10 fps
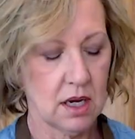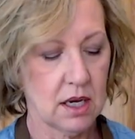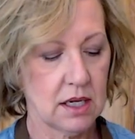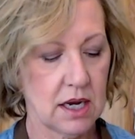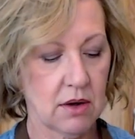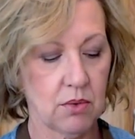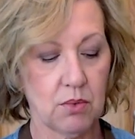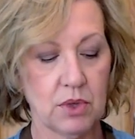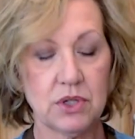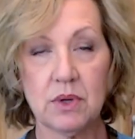Now,
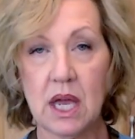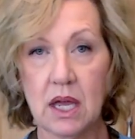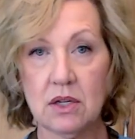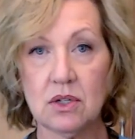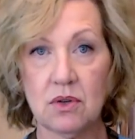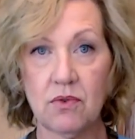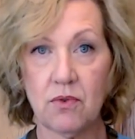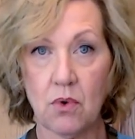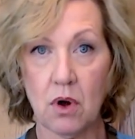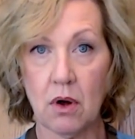what you can do
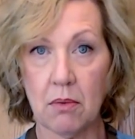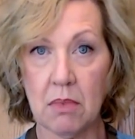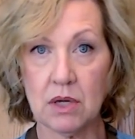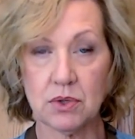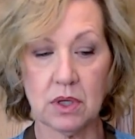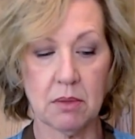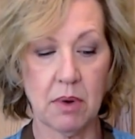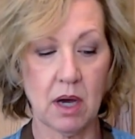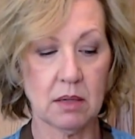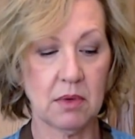for measuring the
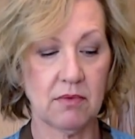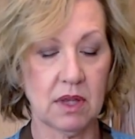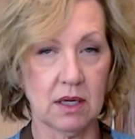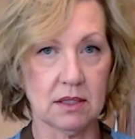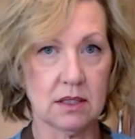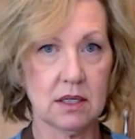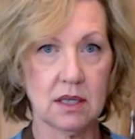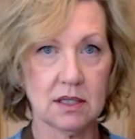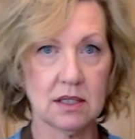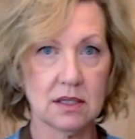bottom of this,
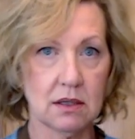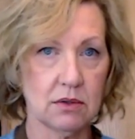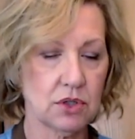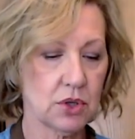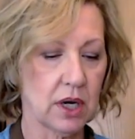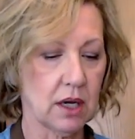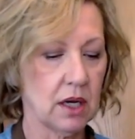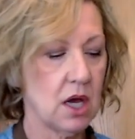this is a little trick.